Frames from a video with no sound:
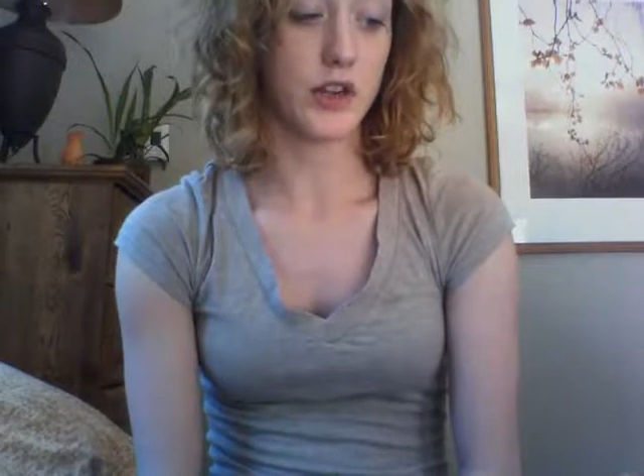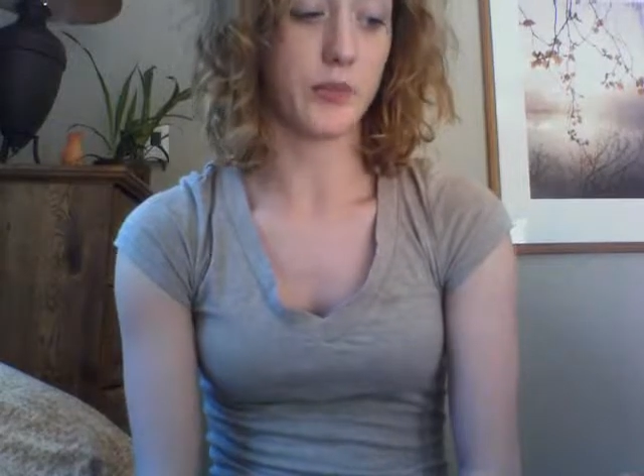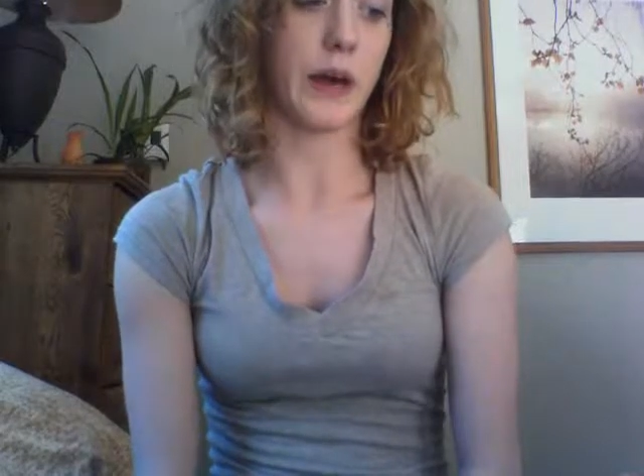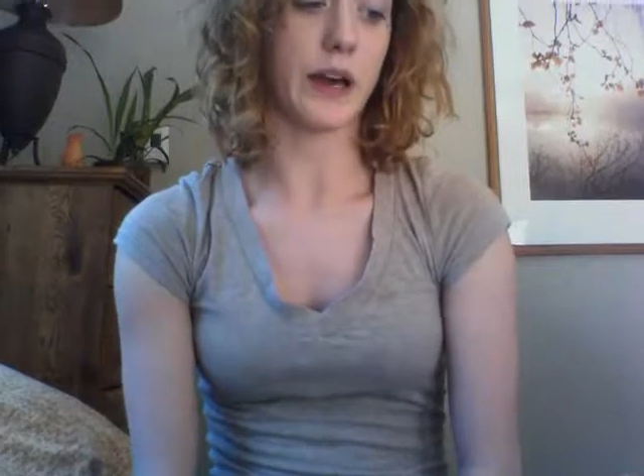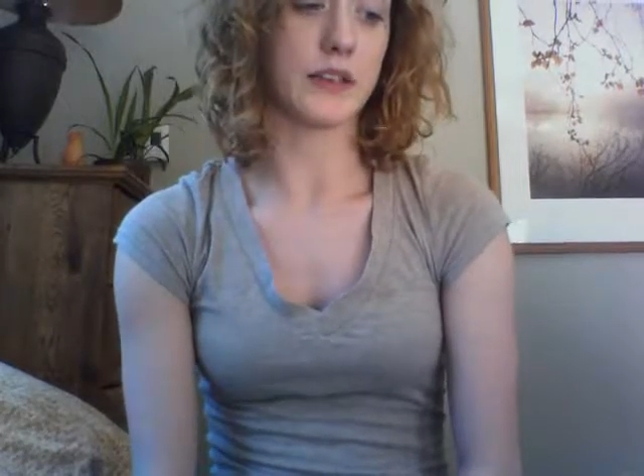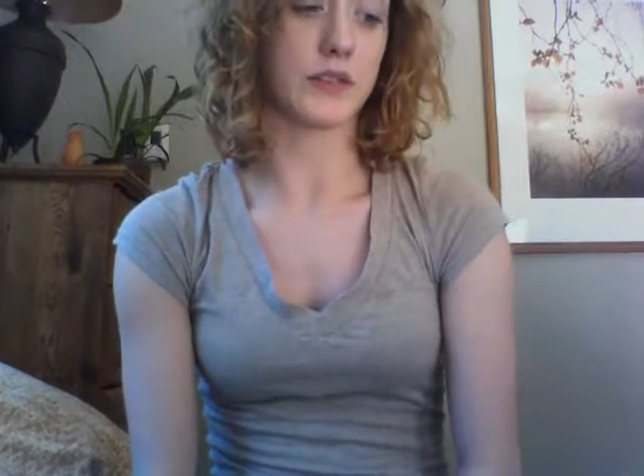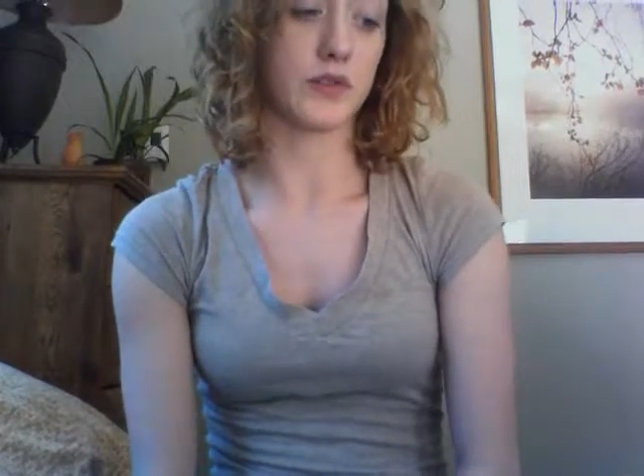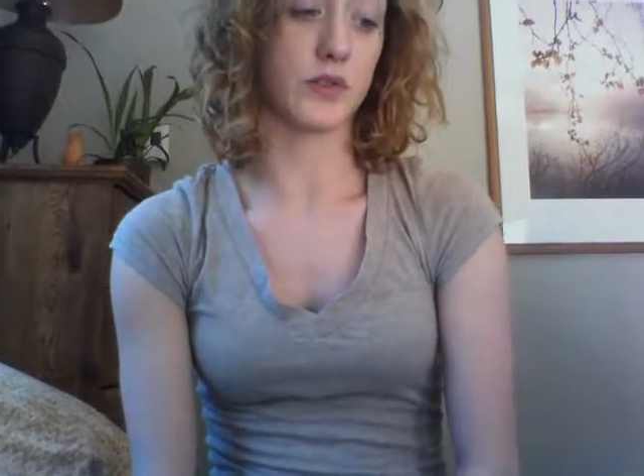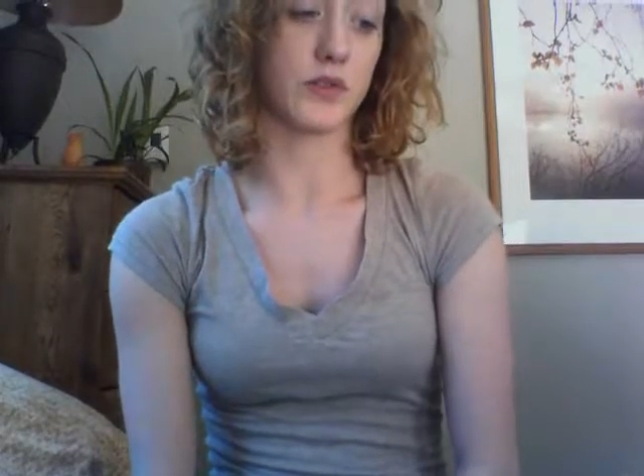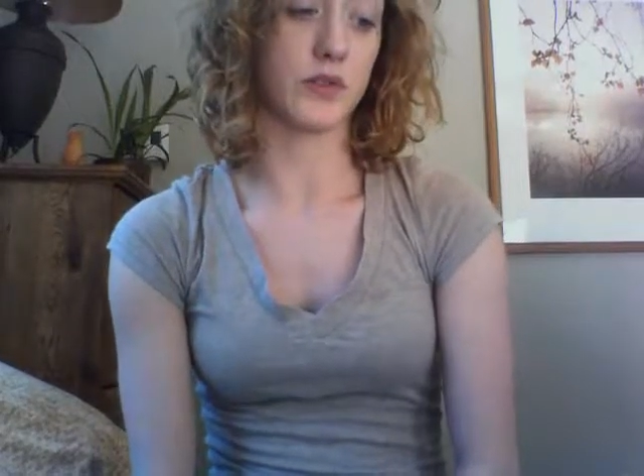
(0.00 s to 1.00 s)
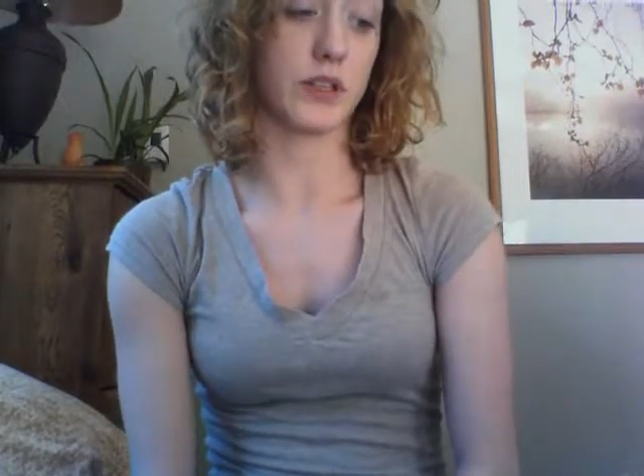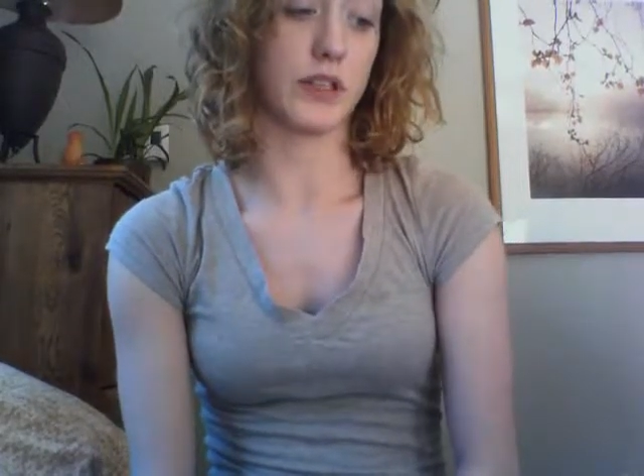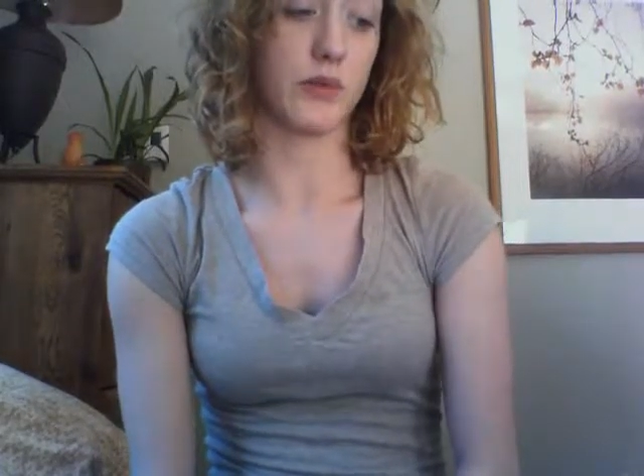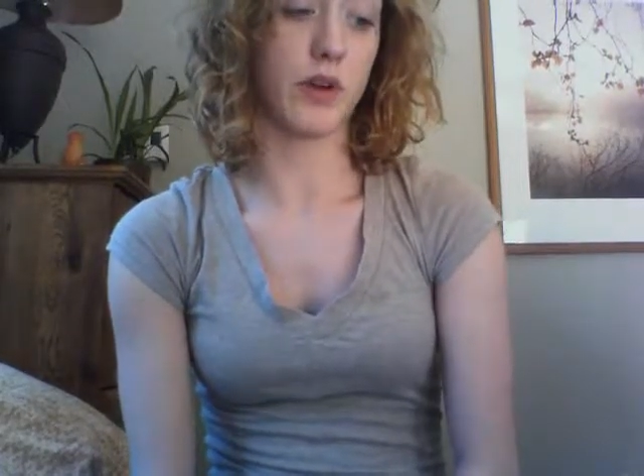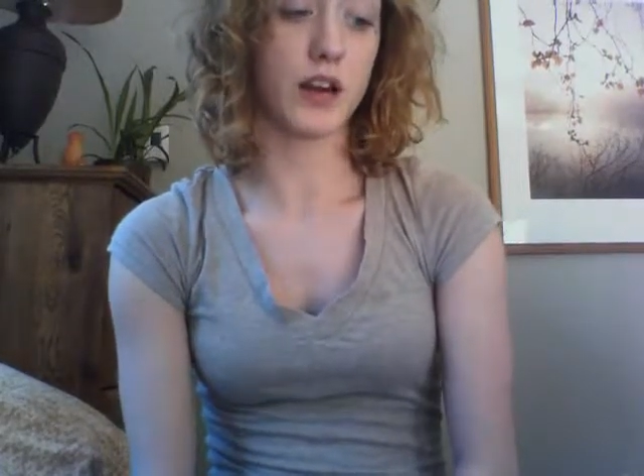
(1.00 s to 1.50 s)
you pass through
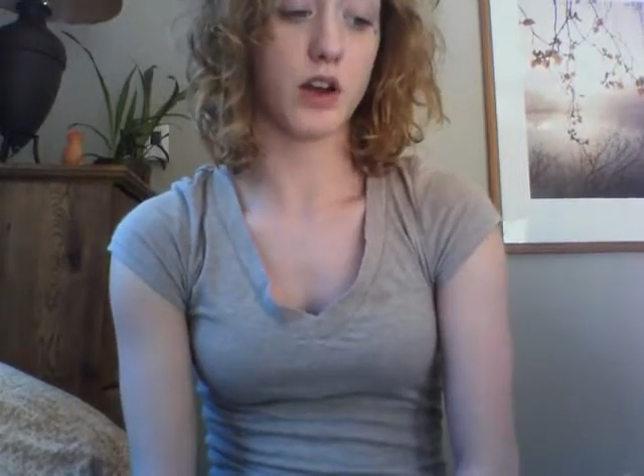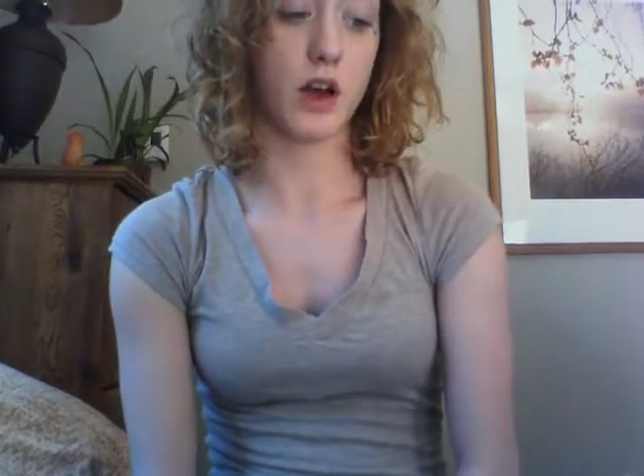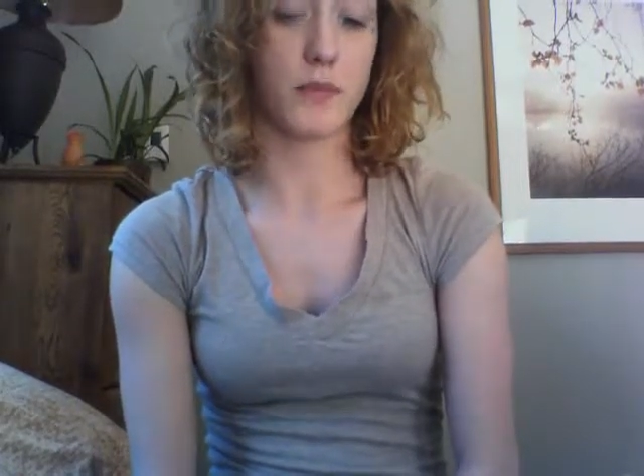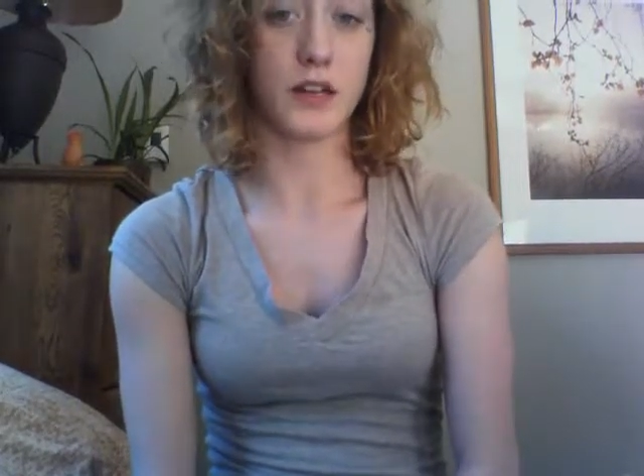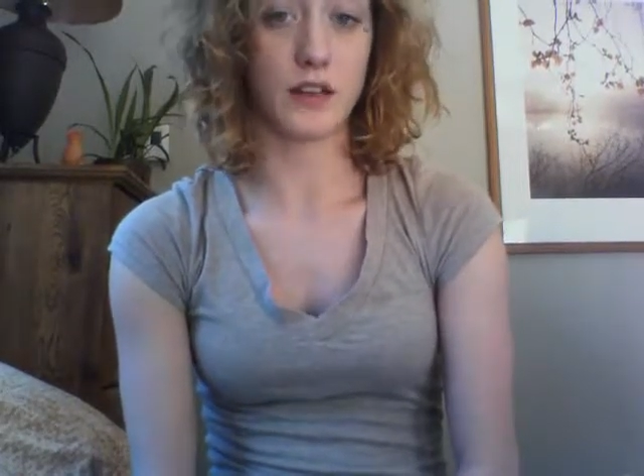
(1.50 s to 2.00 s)
the right common